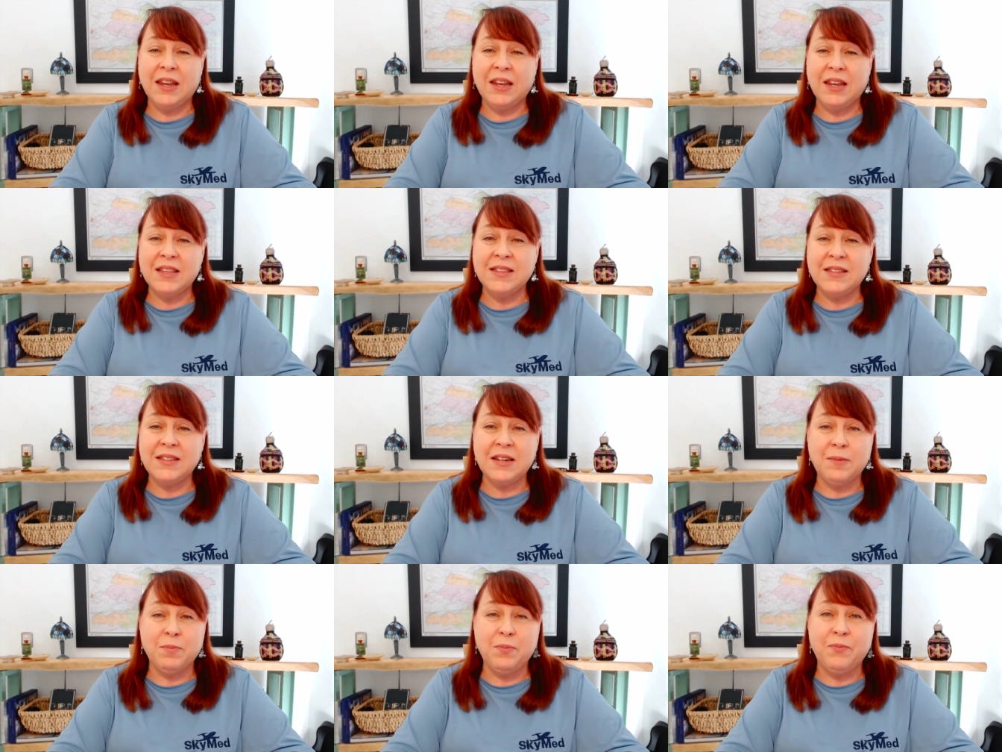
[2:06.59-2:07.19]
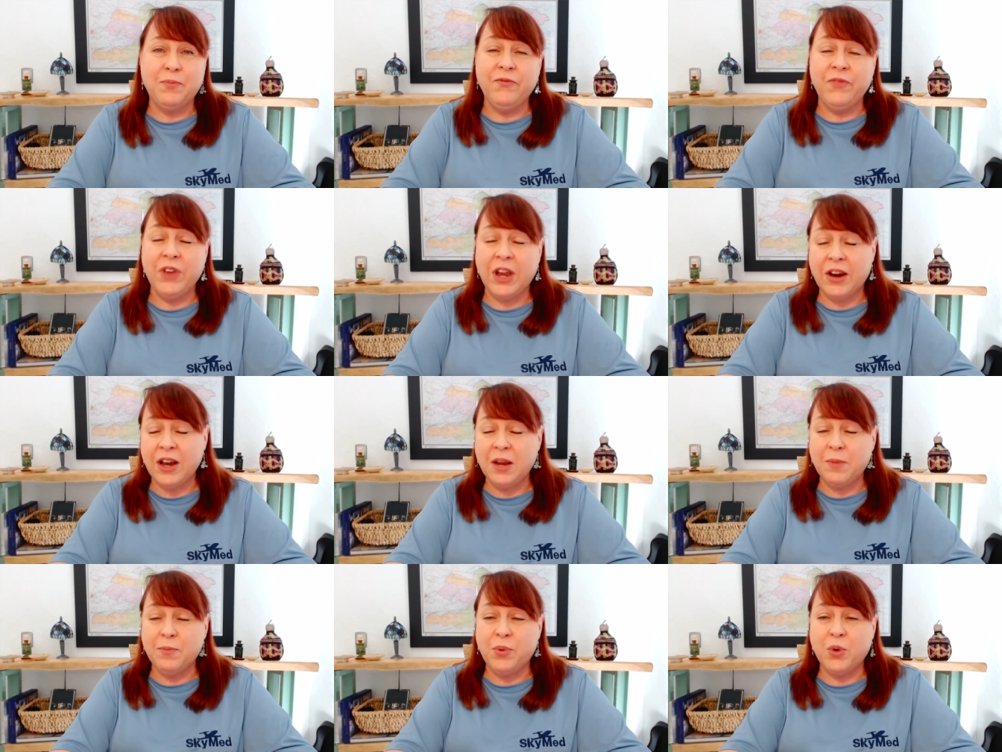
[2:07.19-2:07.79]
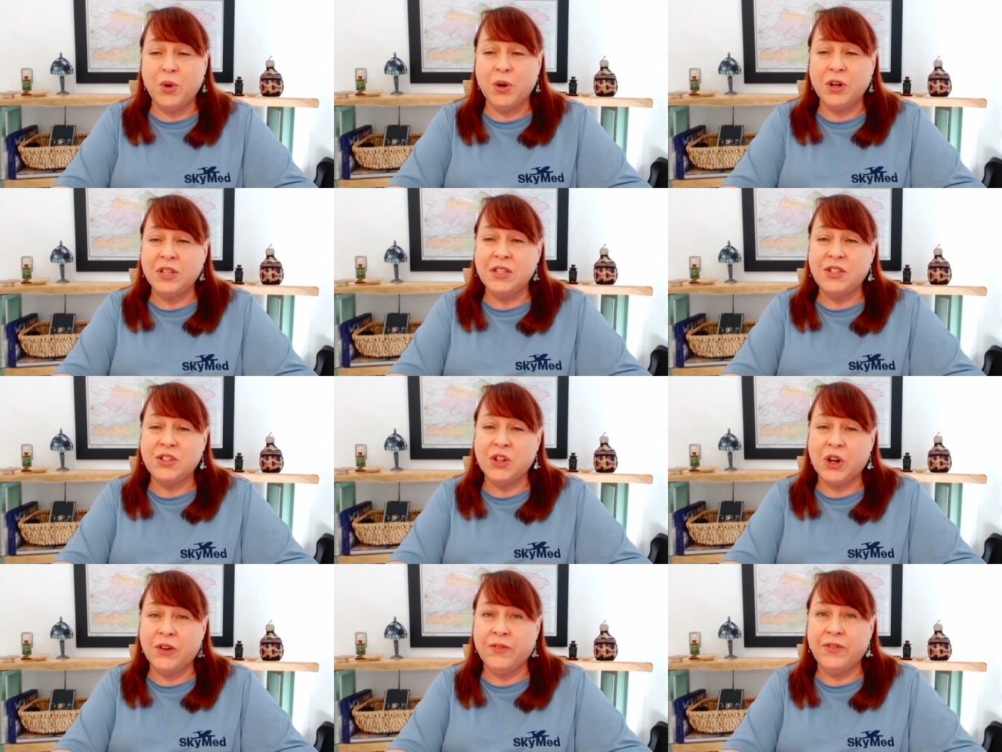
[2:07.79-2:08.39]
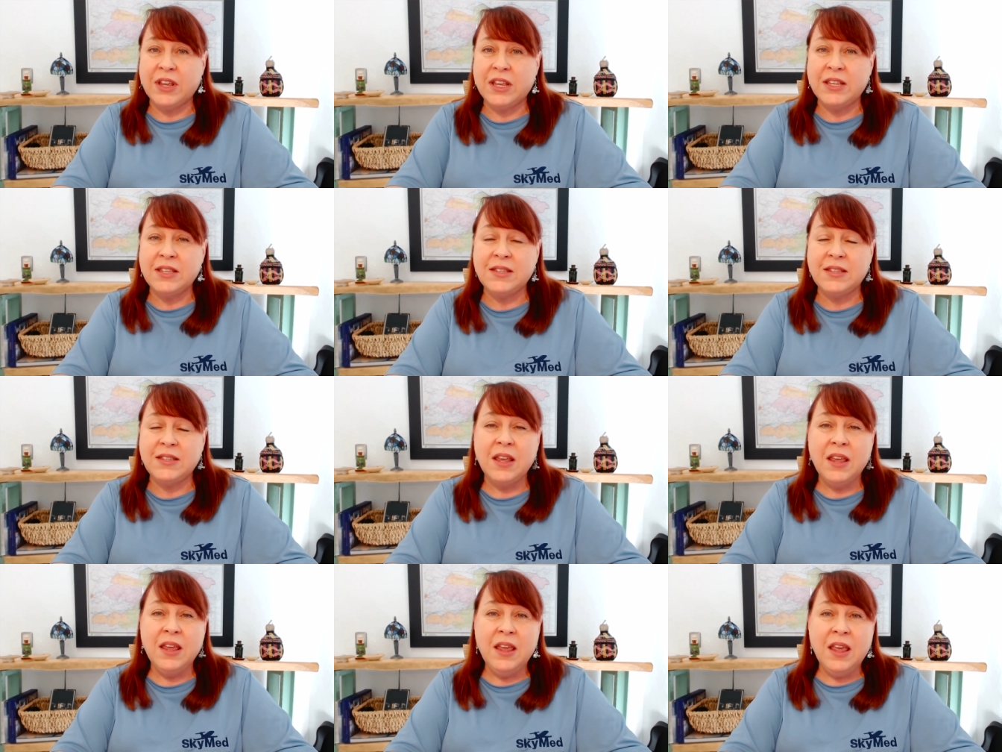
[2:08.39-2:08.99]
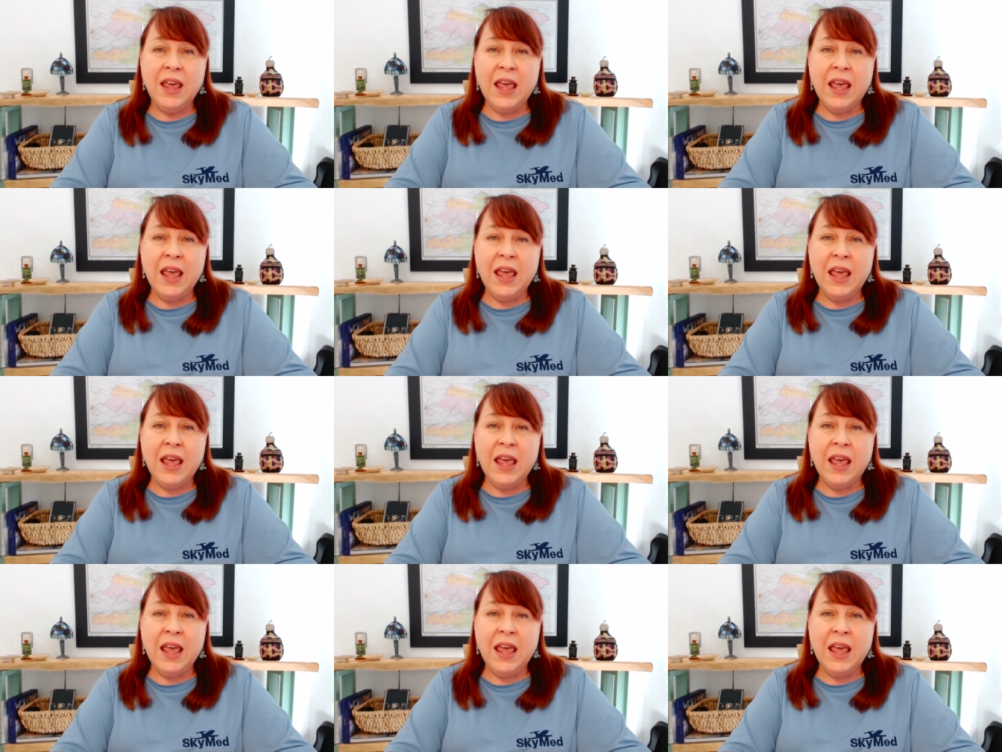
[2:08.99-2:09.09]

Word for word: It is a very important service,